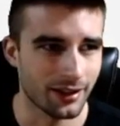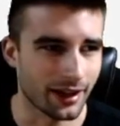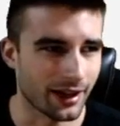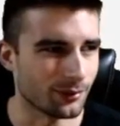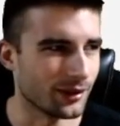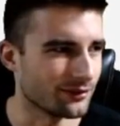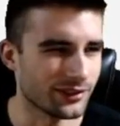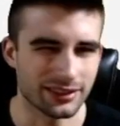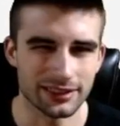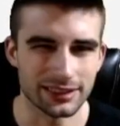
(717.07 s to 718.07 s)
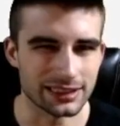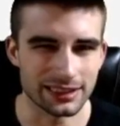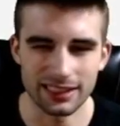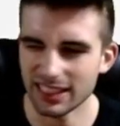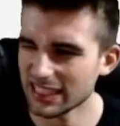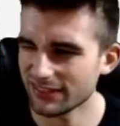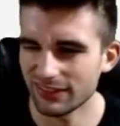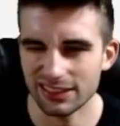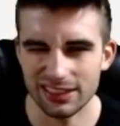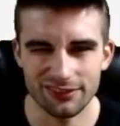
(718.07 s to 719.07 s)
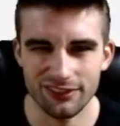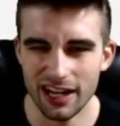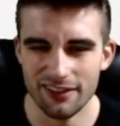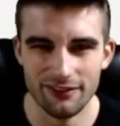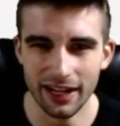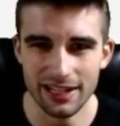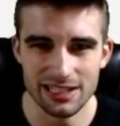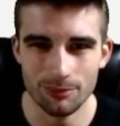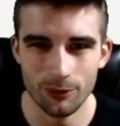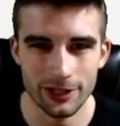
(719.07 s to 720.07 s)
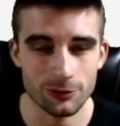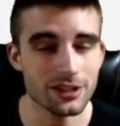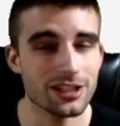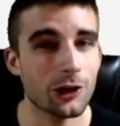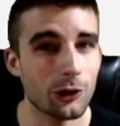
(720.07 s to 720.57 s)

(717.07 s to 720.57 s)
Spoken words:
Had, what, 56, 55 fantasy points? It wasn't